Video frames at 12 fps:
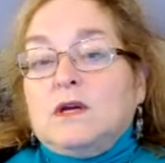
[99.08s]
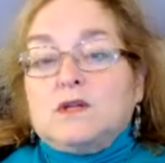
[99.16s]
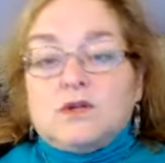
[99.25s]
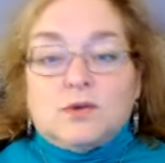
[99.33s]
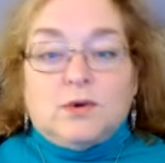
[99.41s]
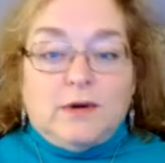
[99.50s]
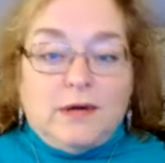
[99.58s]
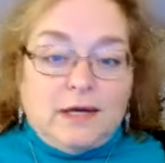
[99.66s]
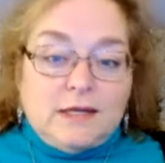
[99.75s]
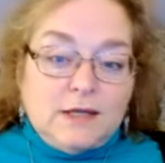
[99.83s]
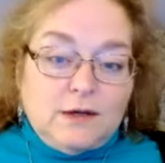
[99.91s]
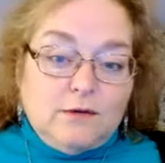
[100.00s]

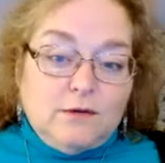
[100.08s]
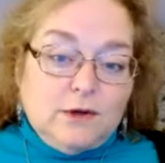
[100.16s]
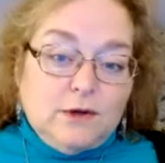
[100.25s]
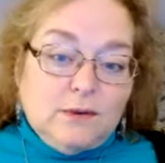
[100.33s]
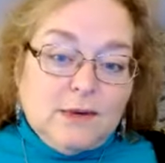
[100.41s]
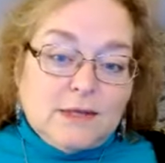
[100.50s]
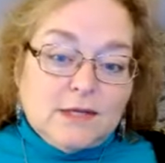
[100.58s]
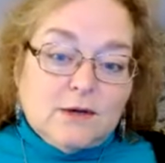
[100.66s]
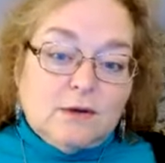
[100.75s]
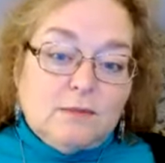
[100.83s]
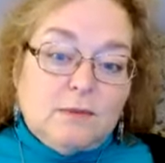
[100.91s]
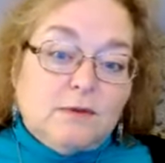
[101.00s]
disorienting for you as it
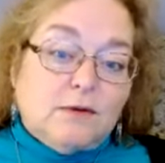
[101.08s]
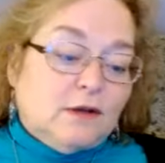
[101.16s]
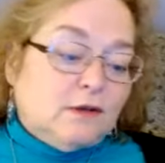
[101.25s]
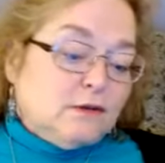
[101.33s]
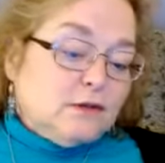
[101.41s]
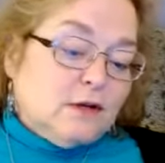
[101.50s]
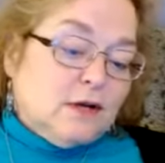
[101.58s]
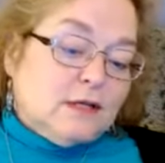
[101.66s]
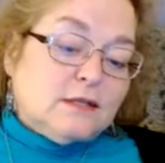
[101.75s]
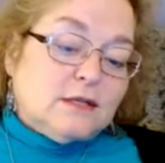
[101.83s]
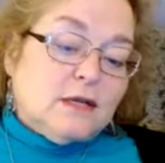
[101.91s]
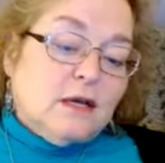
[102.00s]
could be for other
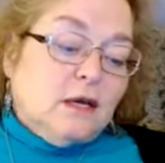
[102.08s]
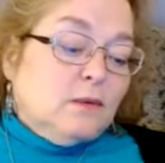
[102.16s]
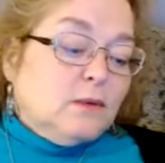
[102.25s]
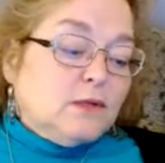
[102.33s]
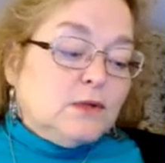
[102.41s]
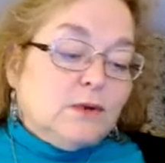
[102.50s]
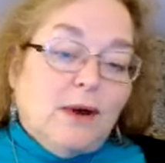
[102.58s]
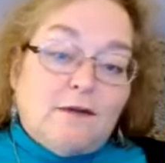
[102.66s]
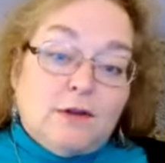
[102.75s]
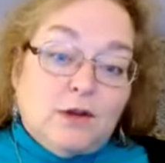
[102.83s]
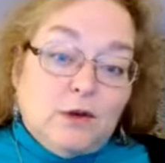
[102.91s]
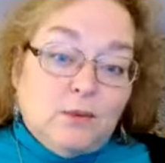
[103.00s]
signs. We do have
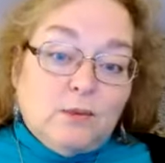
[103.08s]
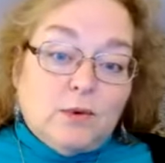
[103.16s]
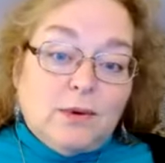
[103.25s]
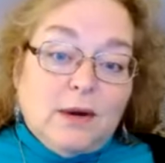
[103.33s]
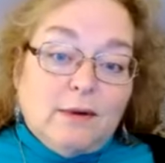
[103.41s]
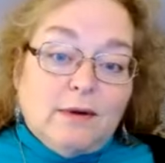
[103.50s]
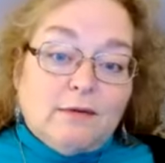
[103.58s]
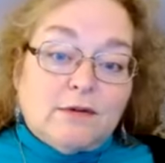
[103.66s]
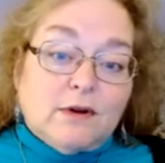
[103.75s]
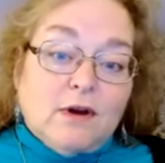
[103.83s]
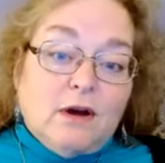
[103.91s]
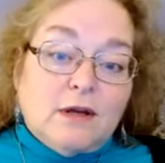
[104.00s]
a new moon,
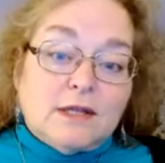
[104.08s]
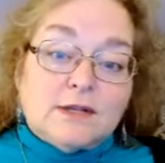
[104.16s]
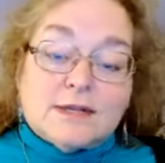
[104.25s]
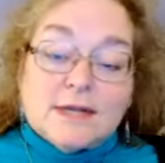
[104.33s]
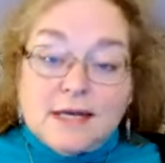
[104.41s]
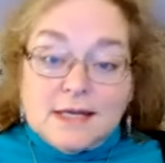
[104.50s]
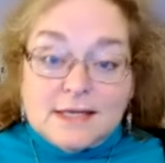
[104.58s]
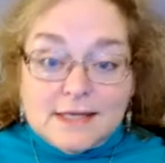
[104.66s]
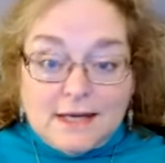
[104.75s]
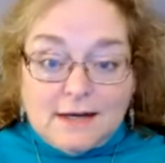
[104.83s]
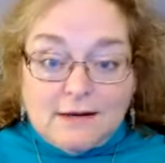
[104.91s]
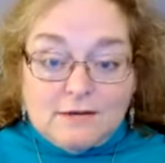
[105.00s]
however, on the second
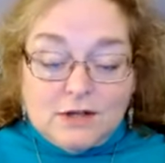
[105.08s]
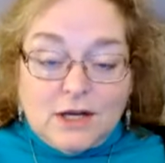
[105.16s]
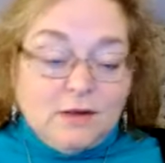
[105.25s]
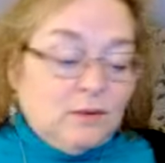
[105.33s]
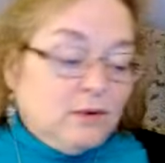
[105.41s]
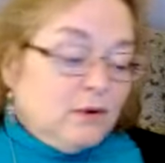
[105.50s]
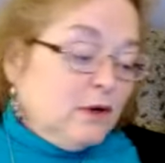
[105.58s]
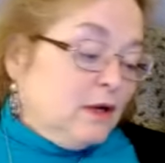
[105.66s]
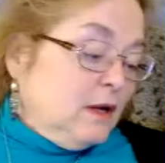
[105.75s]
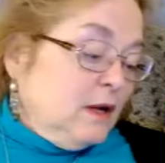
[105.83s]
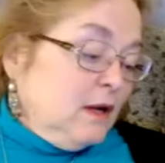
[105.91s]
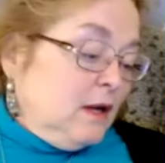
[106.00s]
day of January,
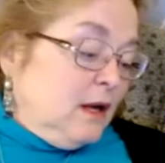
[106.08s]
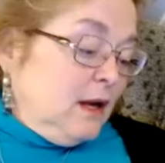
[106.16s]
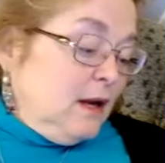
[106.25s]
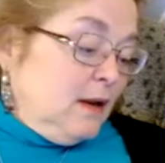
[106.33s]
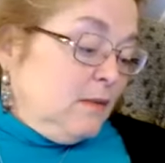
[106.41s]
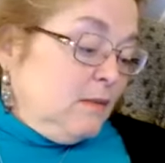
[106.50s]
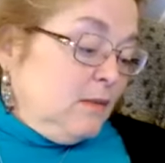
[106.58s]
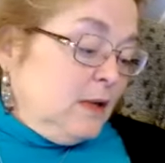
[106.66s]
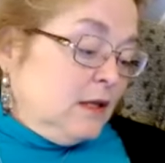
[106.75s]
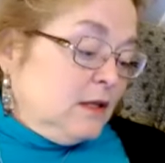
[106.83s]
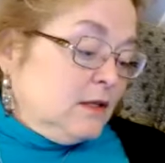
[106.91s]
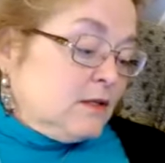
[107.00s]
in
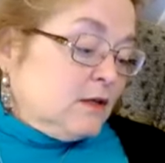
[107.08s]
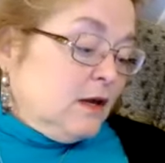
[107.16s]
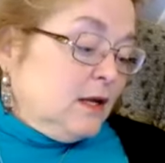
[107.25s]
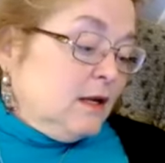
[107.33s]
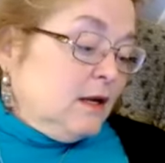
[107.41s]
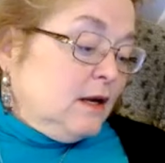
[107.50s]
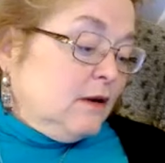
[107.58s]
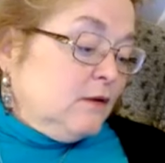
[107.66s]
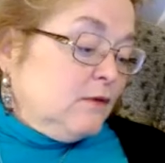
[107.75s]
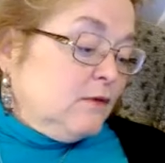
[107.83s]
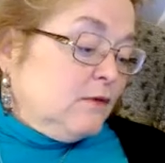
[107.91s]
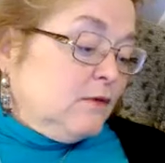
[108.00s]
the sign of